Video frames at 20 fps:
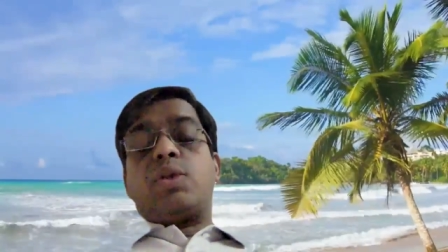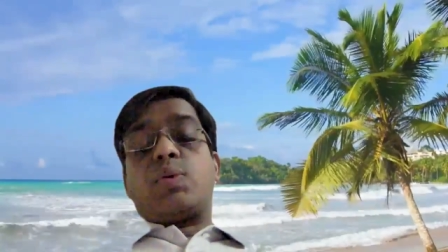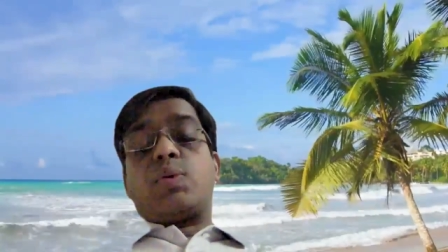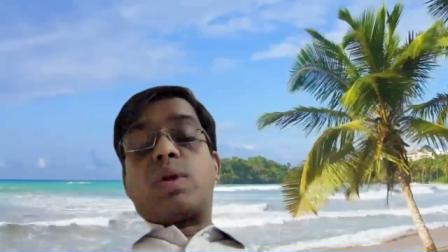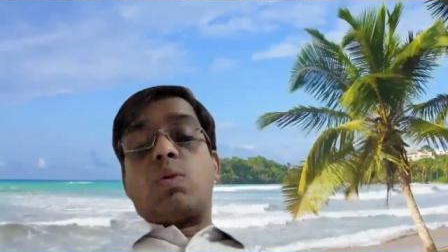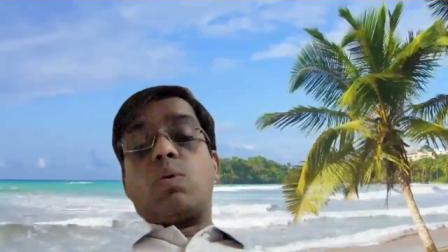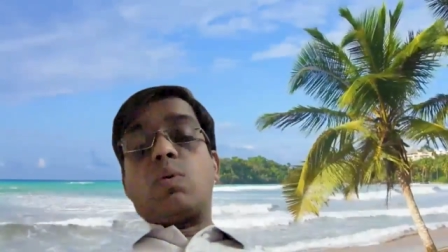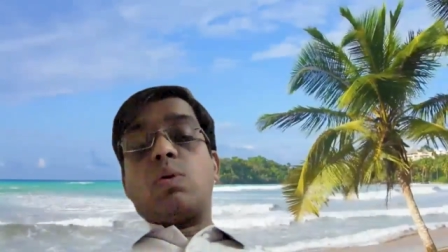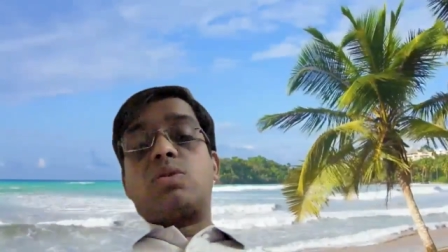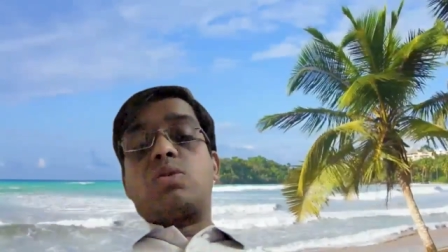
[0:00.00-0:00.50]
You
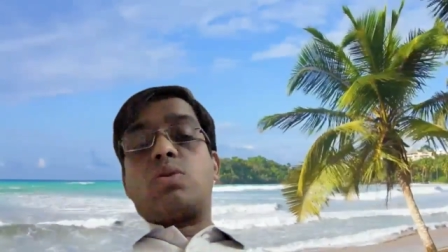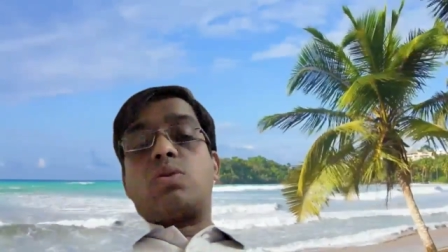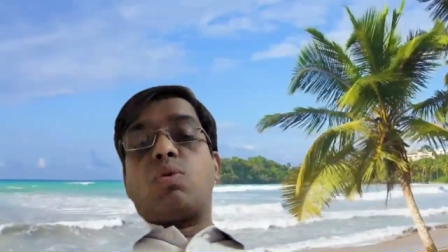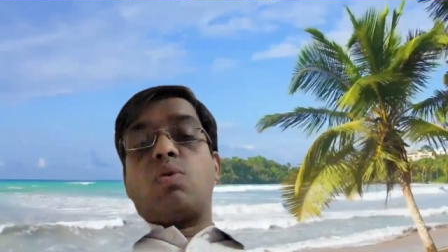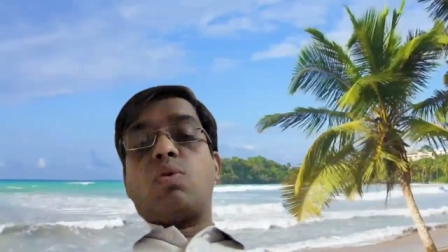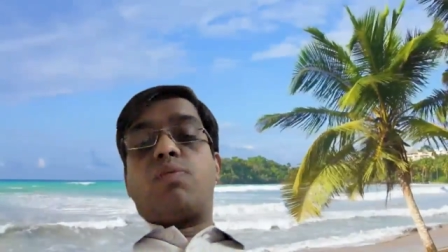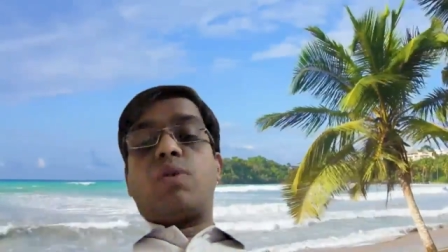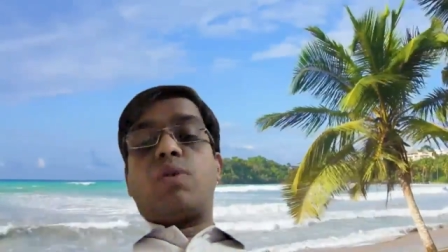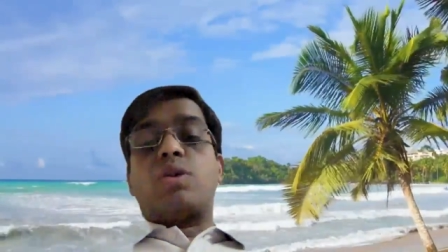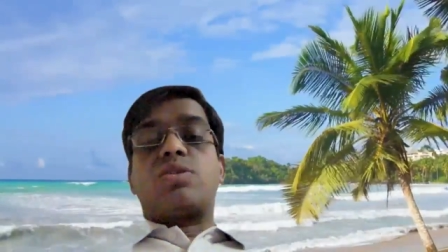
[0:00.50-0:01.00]
can also
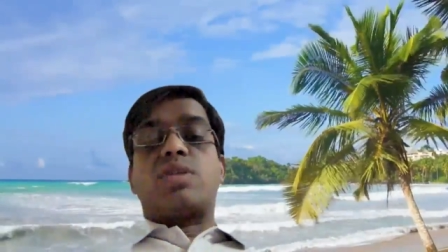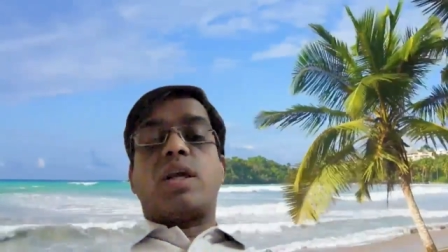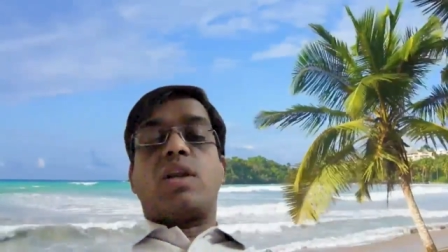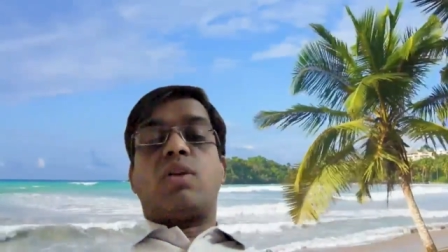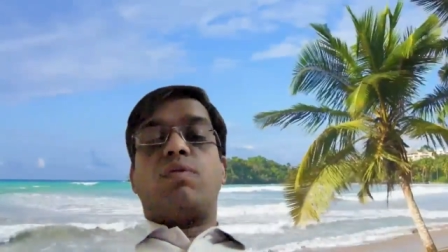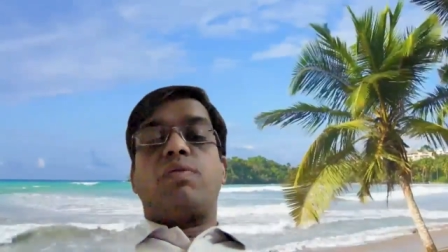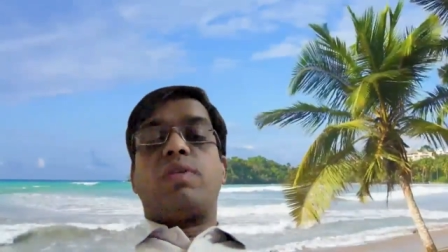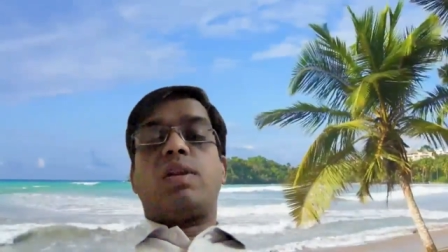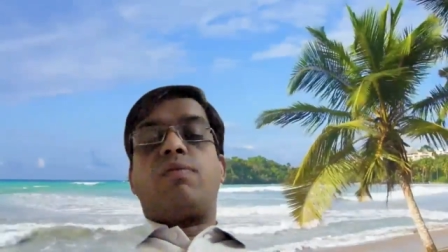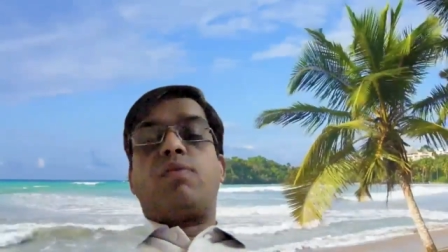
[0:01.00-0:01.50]
go for
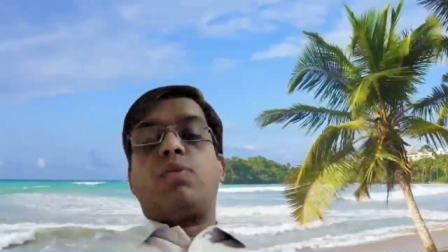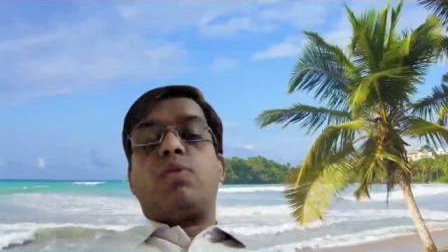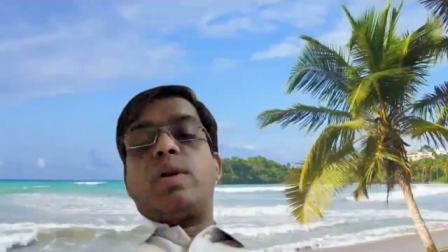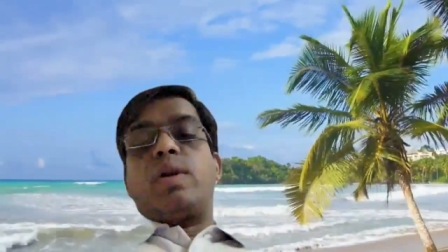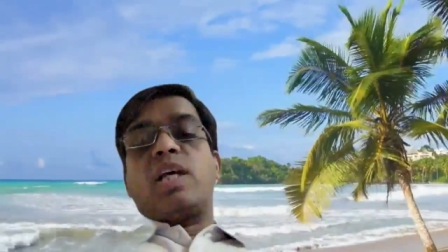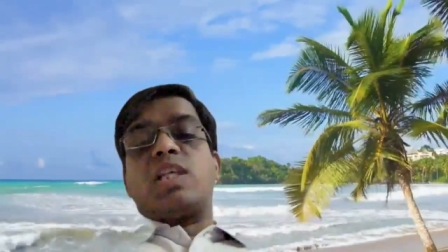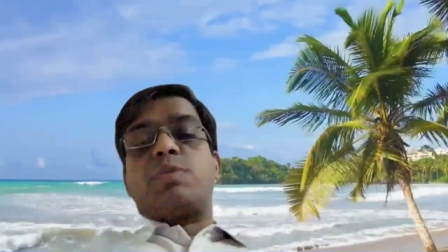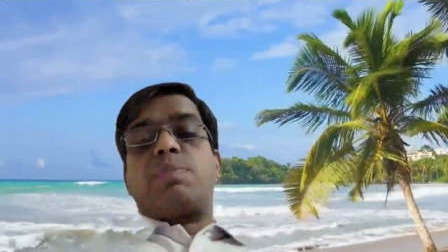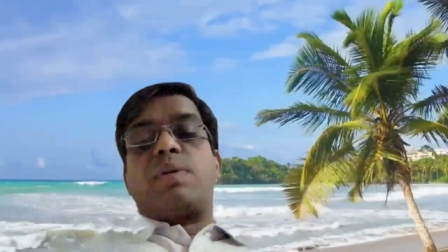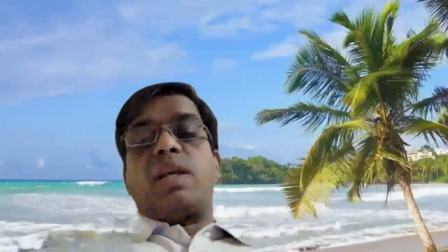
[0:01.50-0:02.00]
synovial fluid
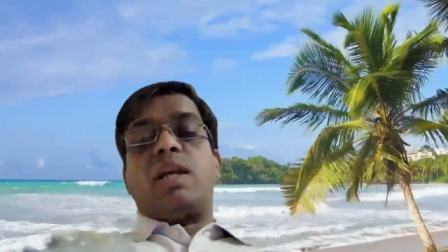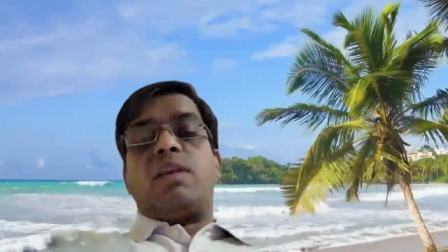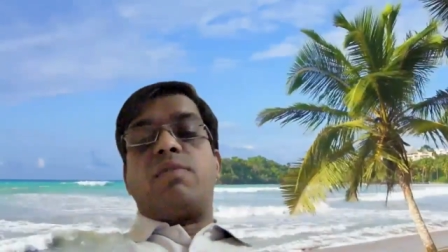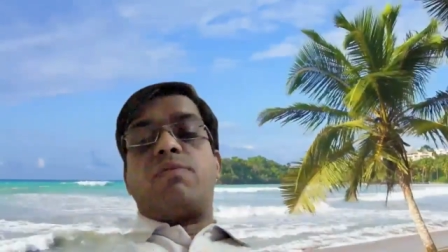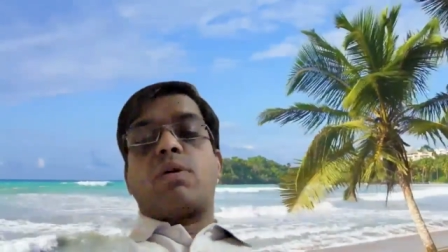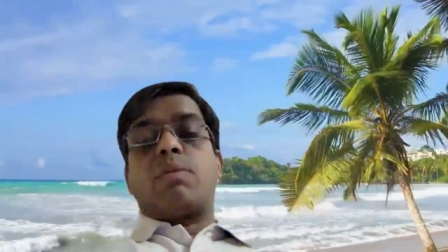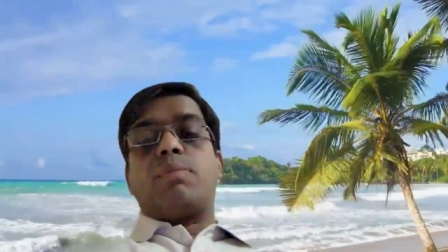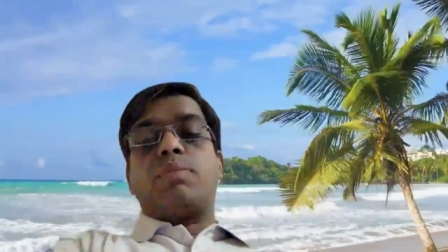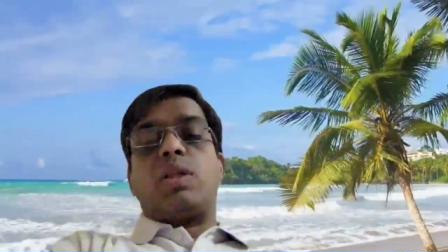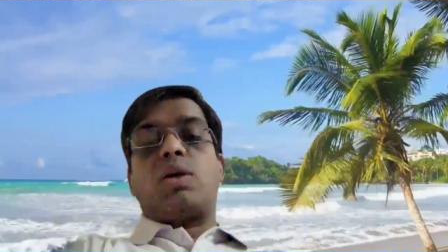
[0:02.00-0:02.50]
aspirate
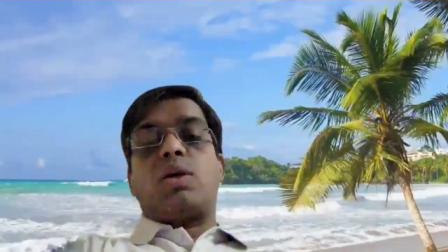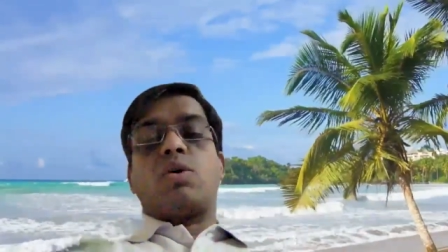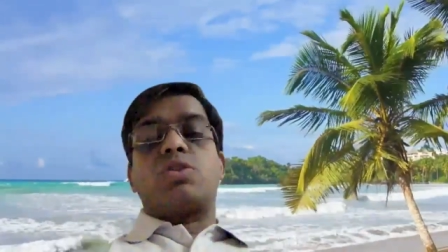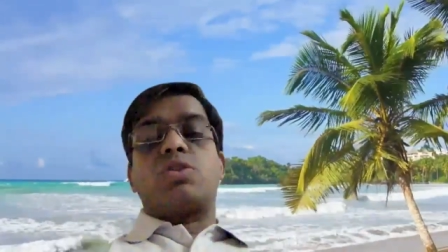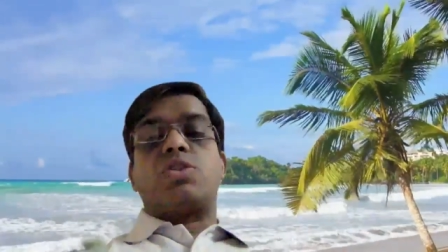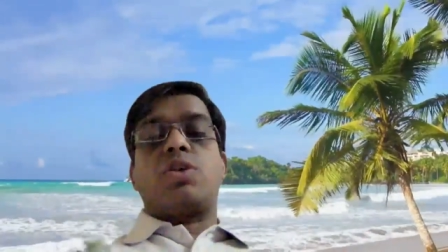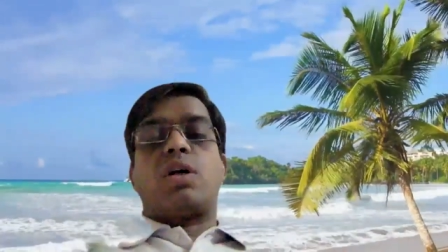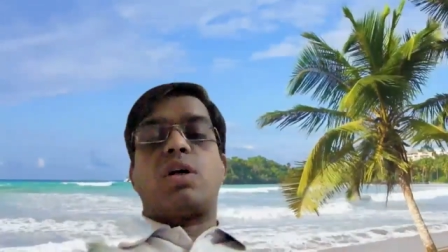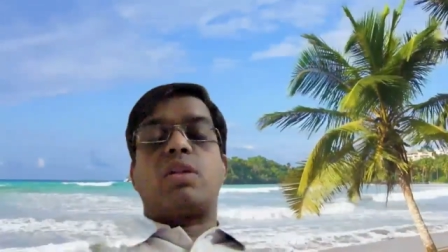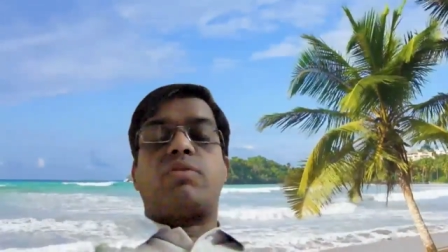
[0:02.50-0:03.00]
from the
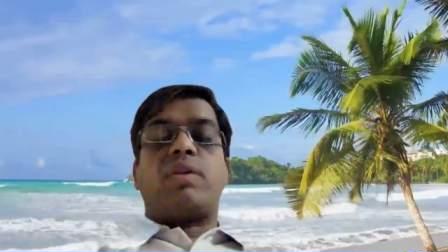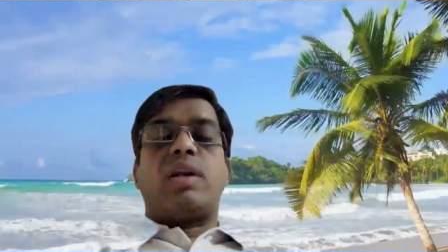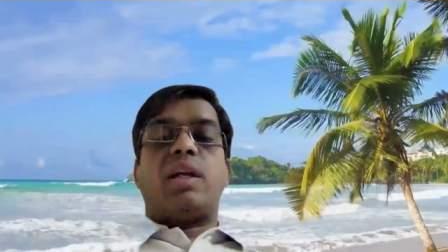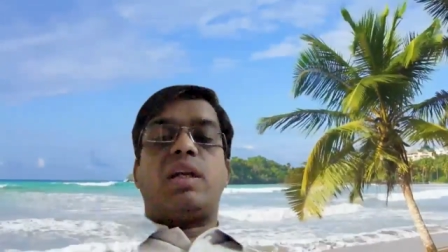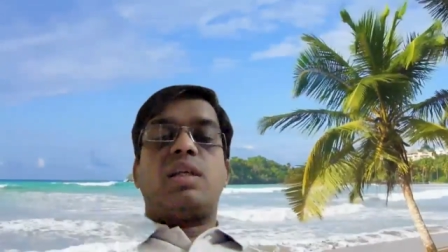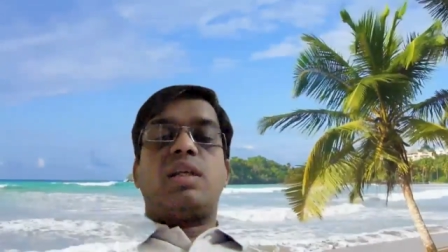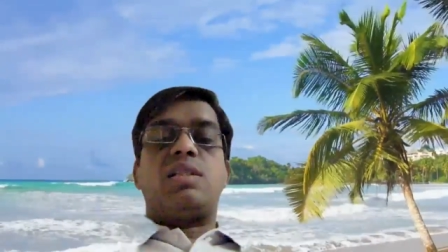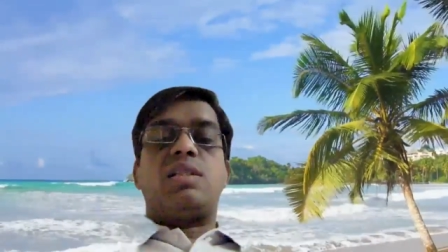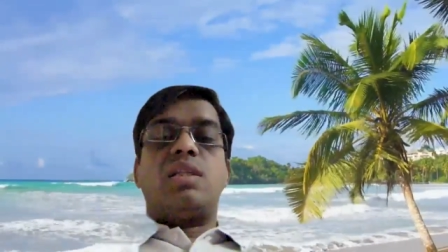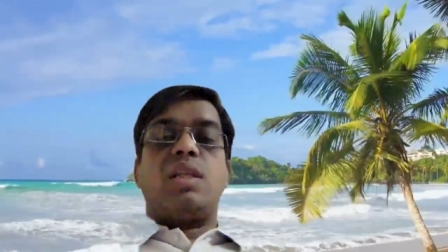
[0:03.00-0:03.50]

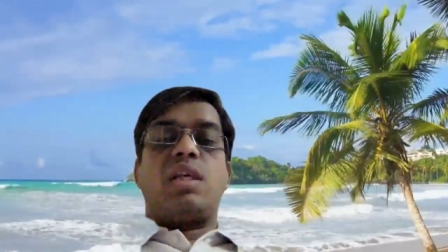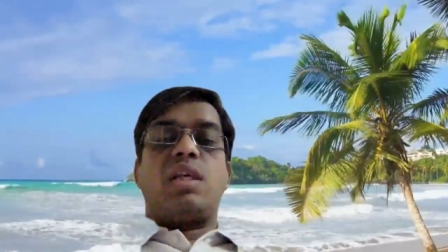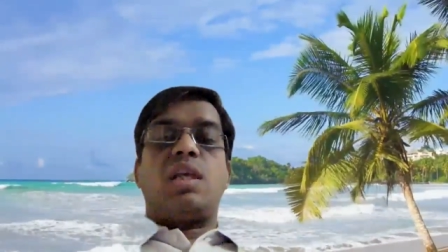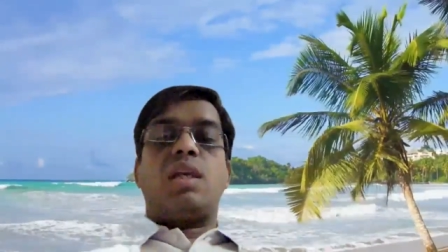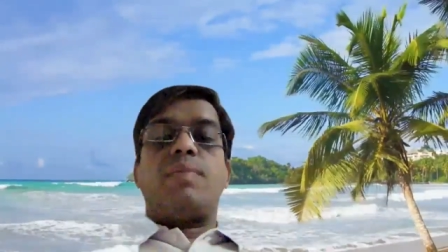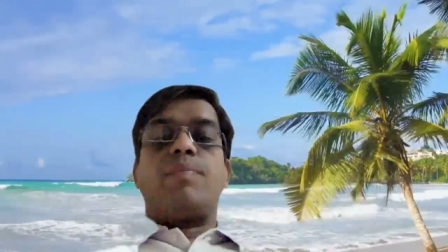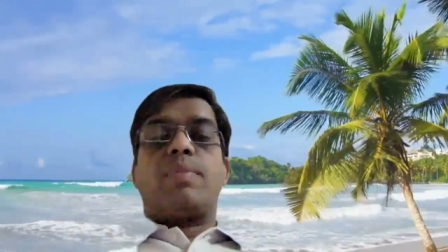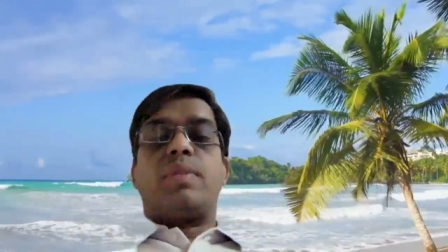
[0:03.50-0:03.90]
osteoarthritis knee